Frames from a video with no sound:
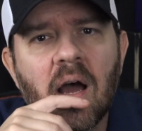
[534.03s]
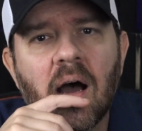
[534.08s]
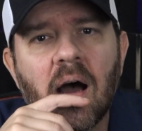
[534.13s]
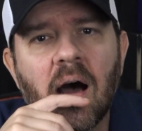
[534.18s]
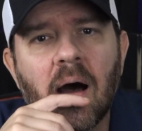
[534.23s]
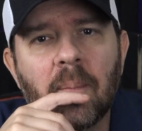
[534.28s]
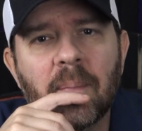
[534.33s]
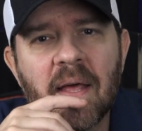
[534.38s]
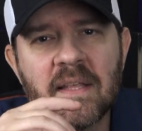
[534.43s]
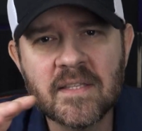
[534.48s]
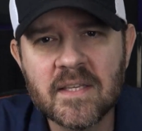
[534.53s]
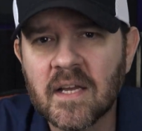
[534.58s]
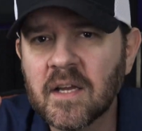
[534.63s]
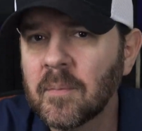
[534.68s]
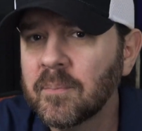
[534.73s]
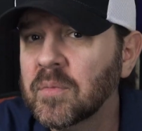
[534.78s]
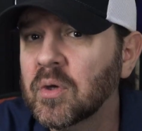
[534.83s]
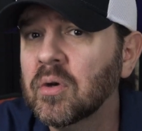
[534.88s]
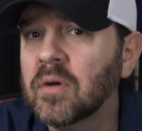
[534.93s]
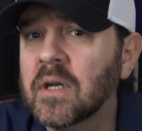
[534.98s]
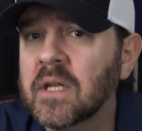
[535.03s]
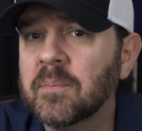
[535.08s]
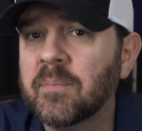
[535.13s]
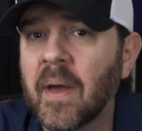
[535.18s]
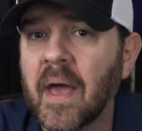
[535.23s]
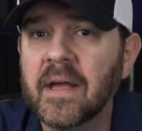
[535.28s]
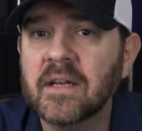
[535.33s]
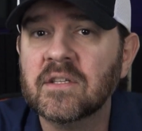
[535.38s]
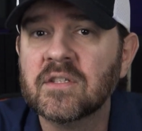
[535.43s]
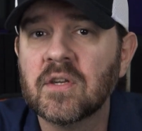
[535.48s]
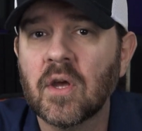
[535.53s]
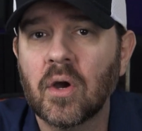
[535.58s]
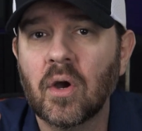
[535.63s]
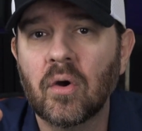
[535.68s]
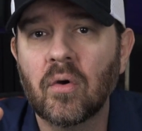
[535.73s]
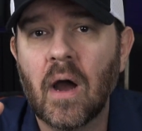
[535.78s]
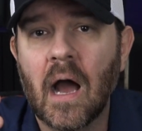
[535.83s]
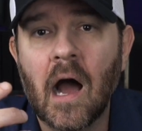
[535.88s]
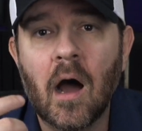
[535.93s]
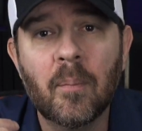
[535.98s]
That's a community page,
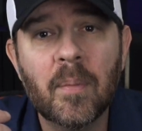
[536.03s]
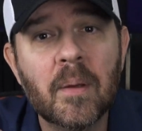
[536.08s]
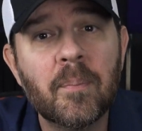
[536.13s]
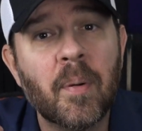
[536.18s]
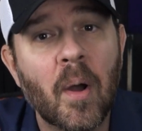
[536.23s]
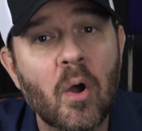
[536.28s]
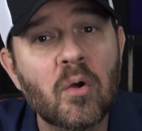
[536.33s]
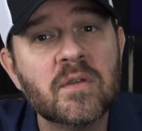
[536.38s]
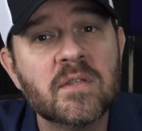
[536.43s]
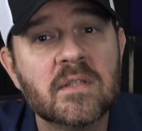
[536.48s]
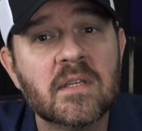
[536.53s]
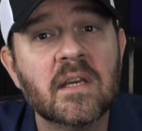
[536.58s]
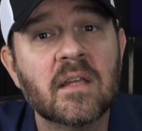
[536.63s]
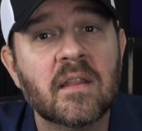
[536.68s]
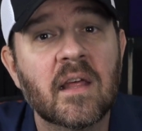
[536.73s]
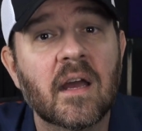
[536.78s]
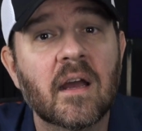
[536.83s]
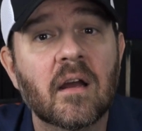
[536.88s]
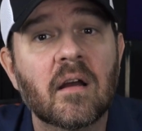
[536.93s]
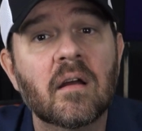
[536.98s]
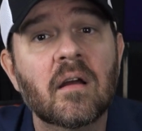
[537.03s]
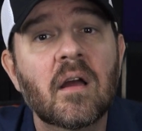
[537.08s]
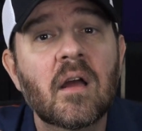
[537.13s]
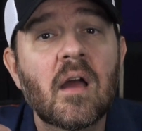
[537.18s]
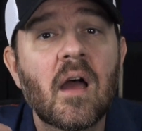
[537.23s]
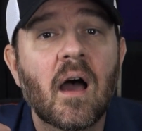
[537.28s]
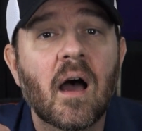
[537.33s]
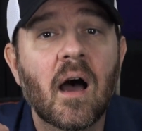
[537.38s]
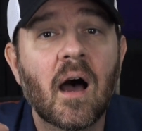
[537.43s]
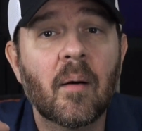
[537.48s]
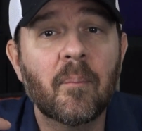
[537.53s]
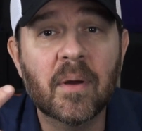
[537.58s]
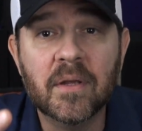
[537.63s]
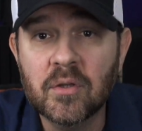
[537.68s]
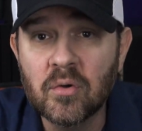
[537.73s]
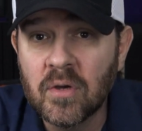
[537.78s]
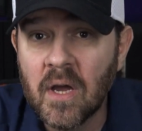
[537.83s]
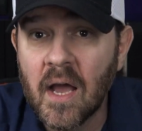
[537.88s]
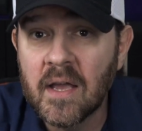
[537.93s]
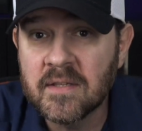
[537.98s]
so I'll be posting there, but
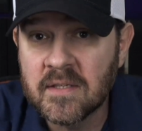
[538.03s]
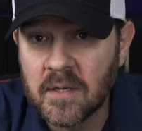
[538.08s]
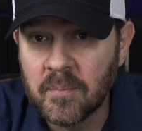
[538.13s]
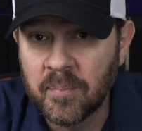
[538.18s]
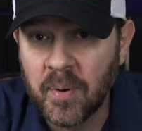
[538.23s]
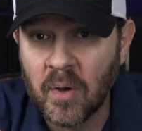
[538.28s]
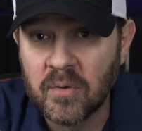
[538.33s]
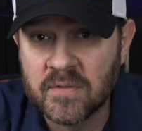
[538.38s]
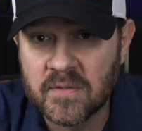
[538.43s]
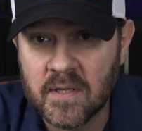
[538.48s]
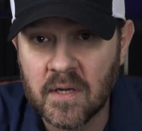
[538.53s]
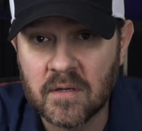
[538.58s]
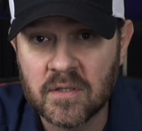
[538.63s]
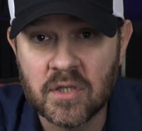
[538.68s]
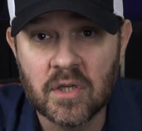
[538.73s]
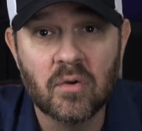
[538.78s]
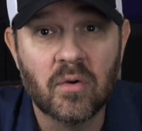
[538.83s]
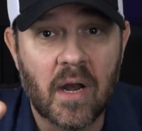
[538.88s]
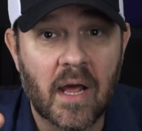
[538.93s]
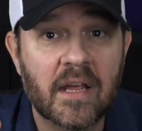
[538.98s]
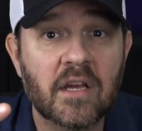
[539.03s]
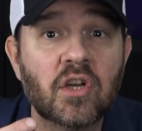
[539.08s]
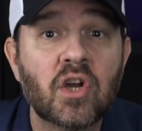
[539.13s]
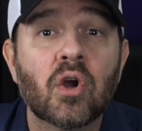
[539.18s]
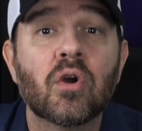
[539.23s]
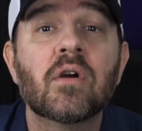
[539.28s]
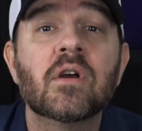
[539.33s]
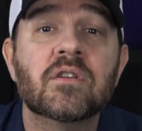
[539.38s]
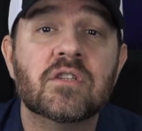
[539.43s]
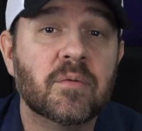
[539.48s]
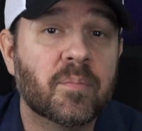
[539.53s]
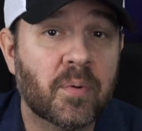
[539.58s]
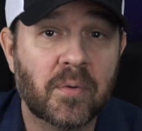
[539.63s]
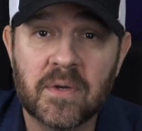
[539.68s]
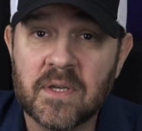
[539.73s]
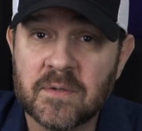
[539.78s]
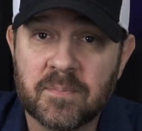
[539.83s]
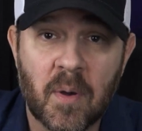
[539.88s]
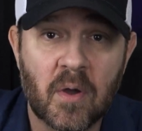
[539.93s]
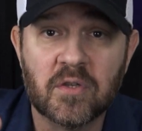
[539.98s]
you guys can post there too, and I encourage you,
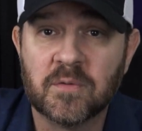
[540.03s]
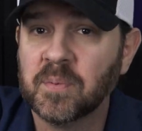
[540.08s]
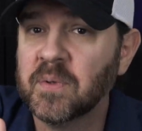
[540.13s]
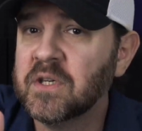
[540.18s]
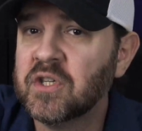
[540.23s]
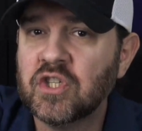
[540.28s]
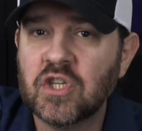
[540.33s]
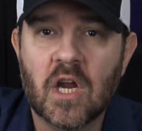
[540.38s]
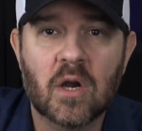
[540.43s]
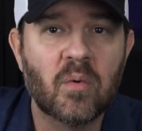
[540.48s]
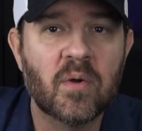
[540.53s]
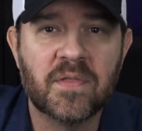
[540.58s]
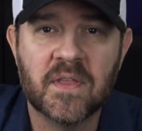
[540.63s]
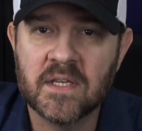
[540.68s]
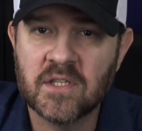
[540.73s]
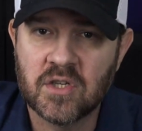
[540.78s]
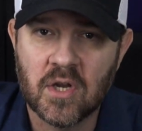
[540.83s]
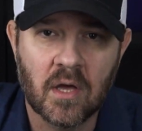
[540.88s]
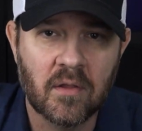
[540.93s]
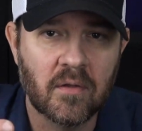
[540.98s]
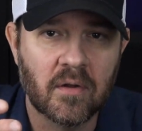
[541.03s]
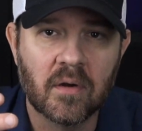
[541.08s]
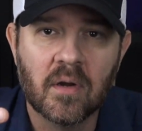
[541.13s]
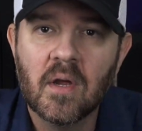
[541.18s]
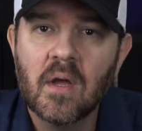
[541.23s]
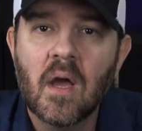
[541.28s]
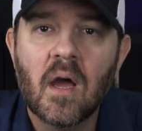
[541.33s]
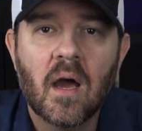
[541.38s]
please post, please share with each other.